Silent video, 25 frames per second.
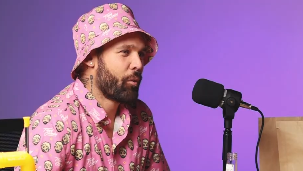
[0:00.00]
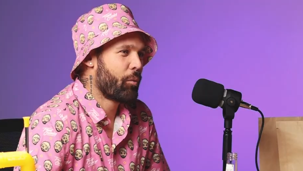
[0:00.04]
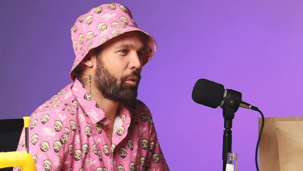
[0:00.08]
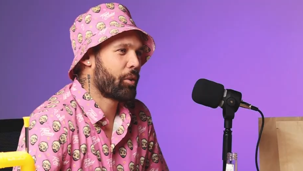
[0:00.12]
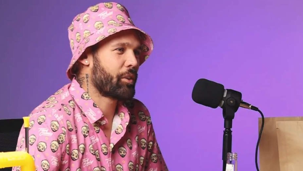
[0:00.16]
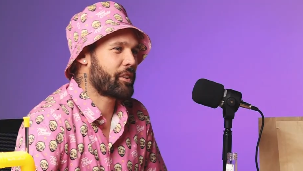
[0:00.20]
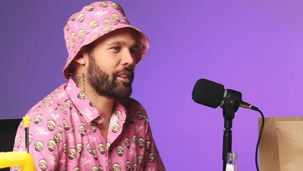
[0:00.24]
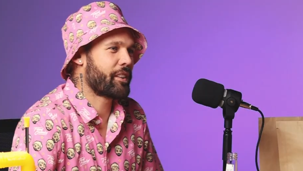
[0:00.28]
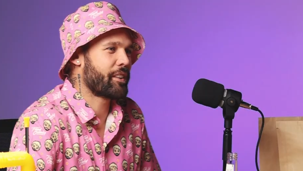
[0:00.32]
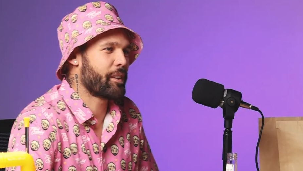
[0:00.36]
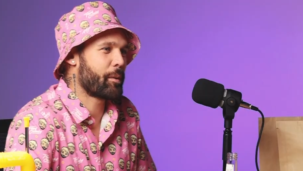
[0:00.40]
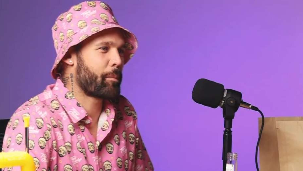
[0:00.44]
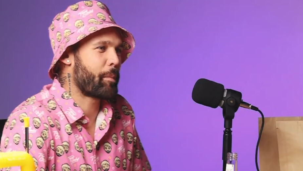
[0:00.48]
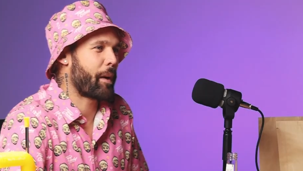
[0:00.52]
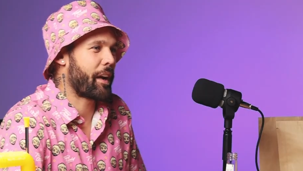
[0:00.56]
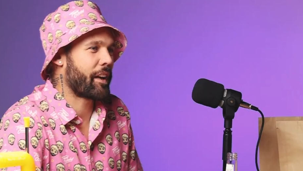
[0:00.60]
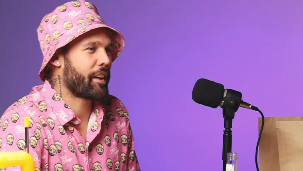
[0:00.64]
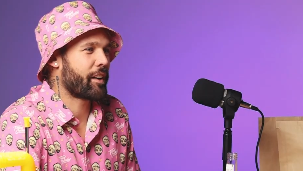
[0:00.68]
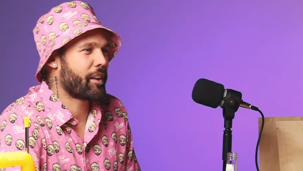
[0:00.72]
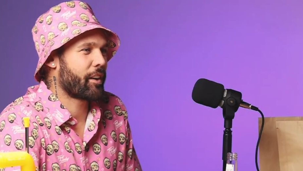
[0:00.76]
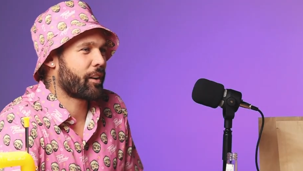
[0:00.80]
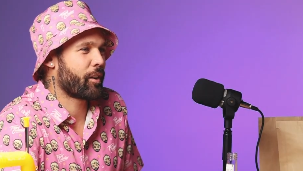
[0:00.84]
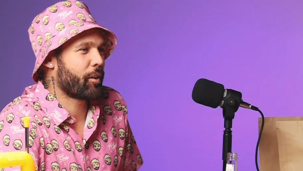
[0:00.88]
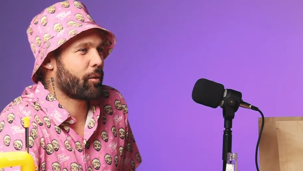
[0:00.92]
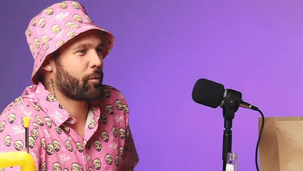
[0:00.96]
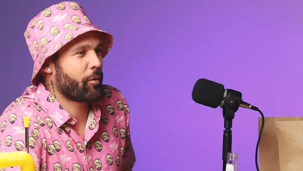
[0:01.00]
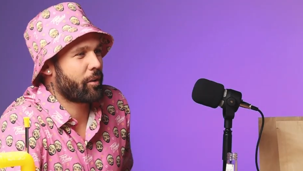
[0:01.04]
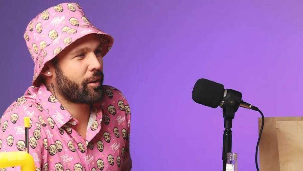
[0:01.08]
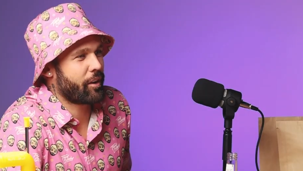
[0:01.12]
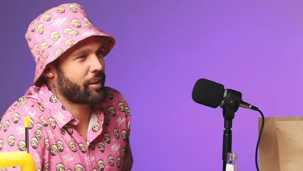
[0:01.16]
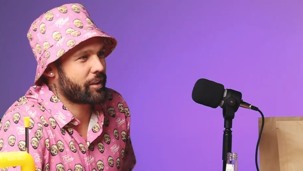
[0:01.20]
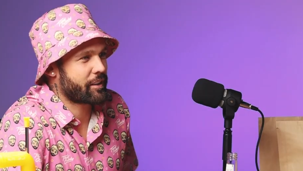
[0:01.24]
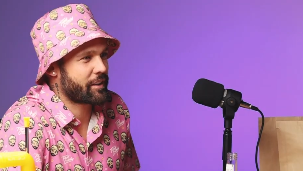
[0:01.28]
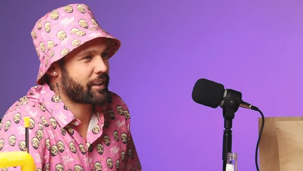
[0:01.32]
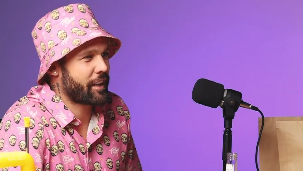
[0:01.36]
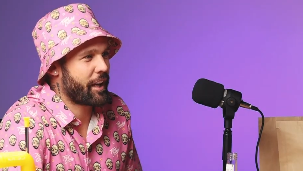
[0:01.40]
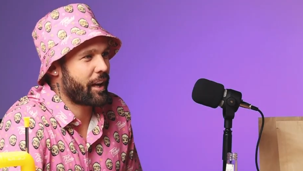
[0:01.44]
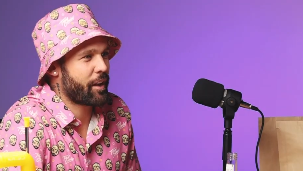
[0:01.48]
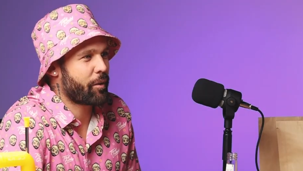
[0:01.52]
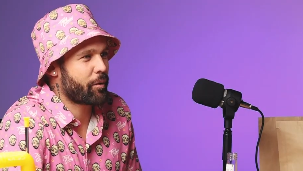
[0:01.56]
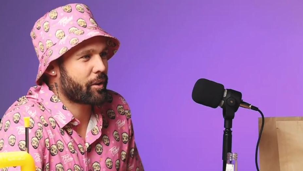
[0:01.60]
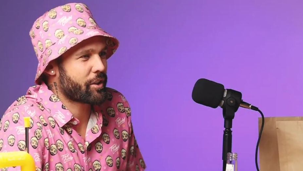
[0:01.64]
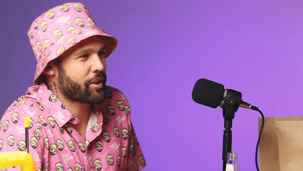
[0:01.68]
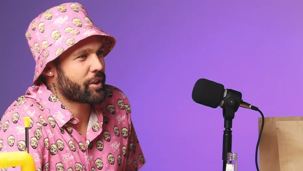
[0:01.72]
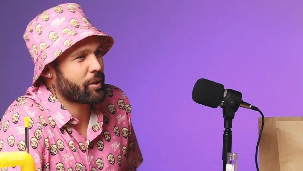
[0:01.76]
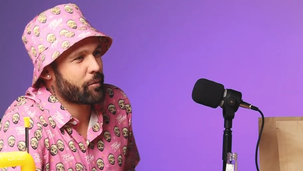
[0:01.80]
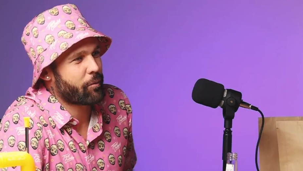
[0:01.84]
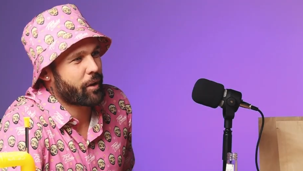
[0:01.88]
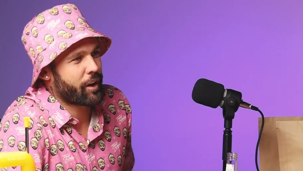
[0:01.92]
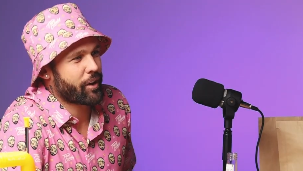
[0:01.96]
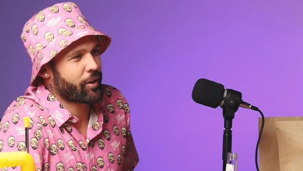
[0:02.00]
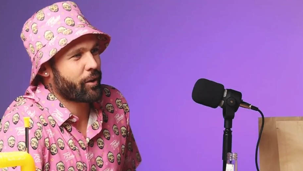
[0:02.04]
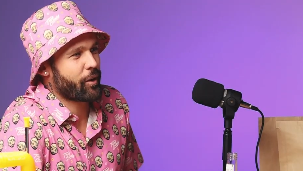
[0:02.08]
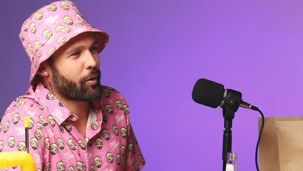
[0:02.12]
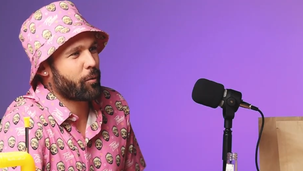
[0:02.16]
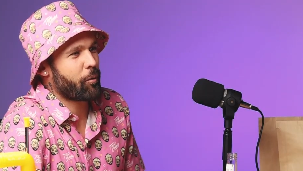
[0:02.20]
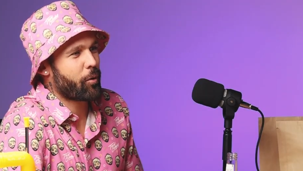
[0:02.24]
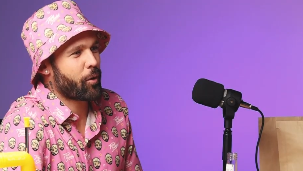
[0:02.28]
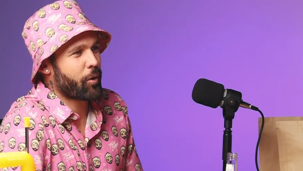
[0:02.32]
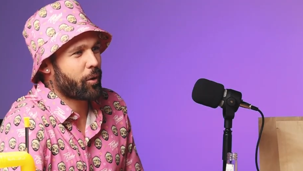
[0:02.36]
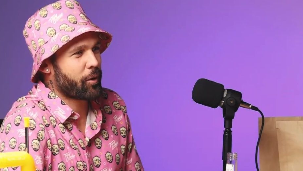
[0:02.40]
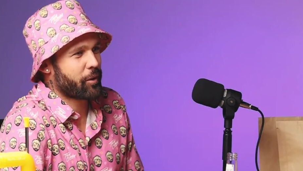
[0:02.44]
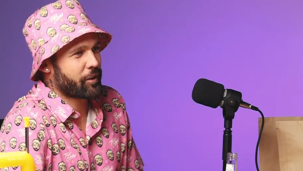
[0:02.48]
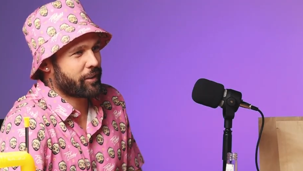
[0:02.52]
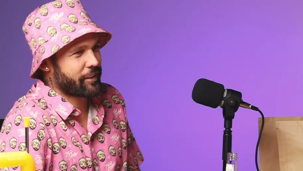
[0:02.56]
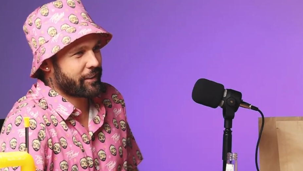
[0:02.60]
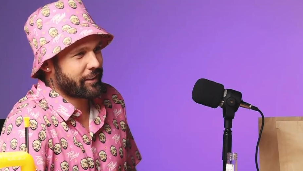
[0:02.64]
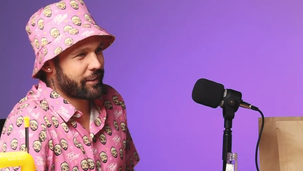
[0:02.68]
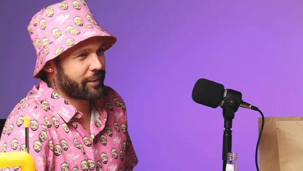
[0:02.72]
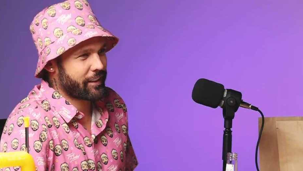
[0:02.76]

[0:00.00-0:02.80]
What did the baker say when she won her award?